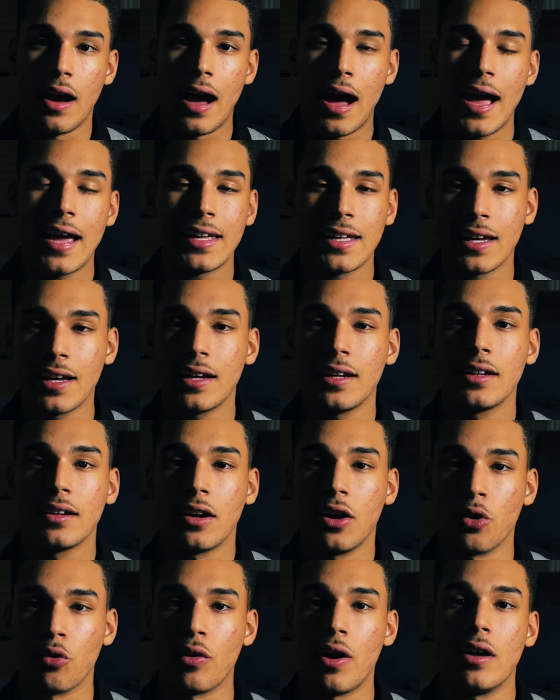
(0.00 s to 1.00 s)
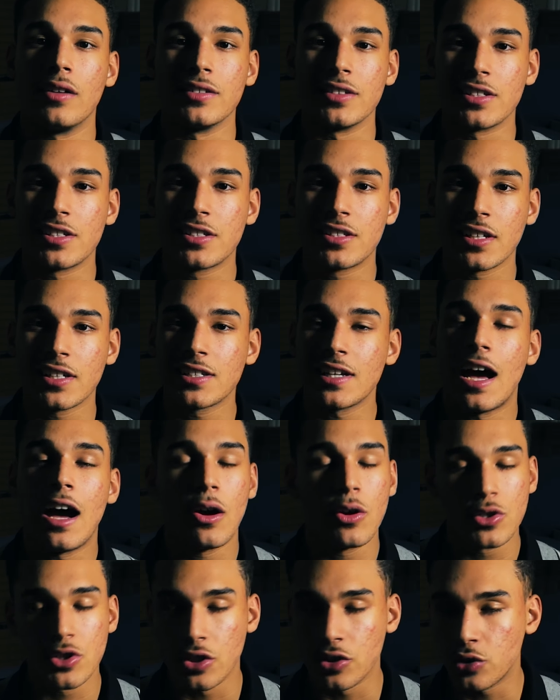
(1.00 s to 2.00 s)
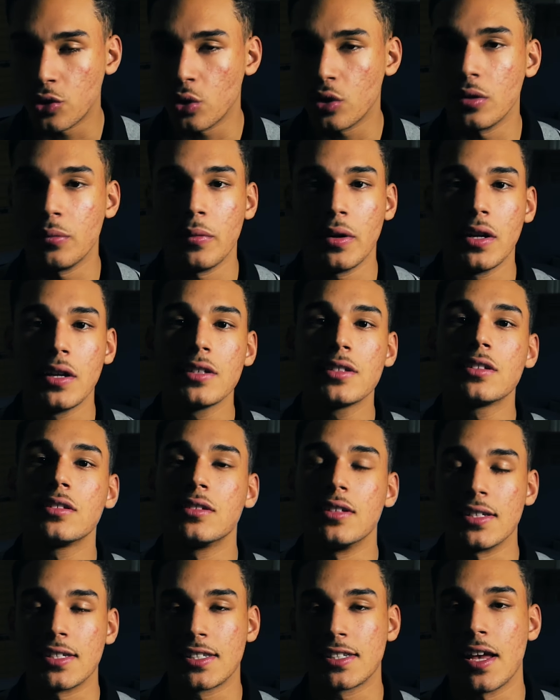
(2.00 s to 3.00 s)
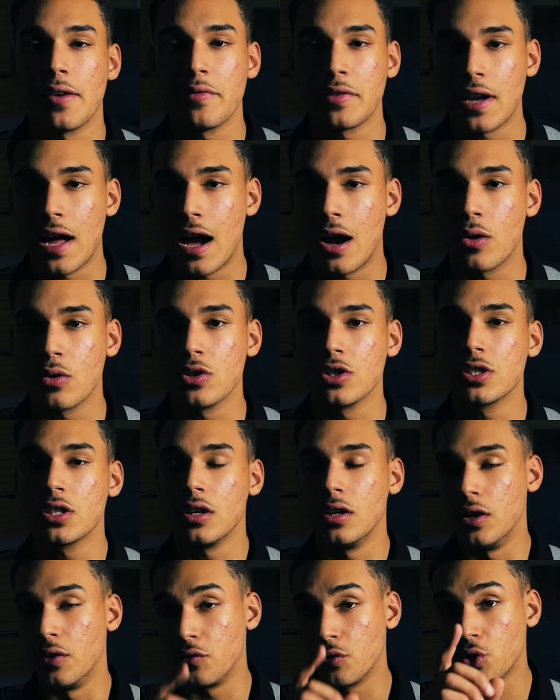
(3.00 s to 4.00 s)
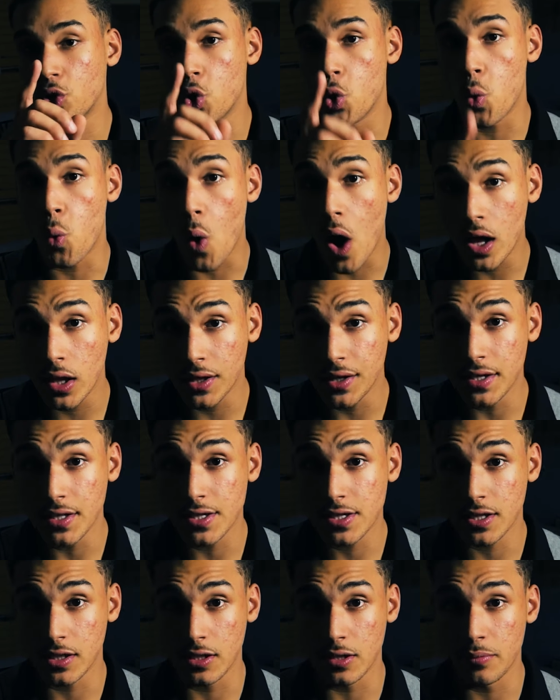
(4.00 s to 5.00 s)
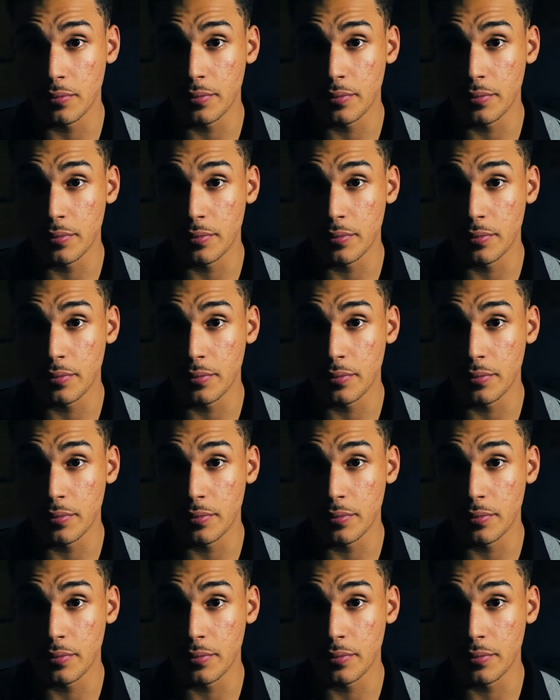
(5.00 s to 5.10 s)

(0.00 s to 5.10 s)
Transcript: I get around 6 hours and 30 minutes to 7 hours of quality sleep.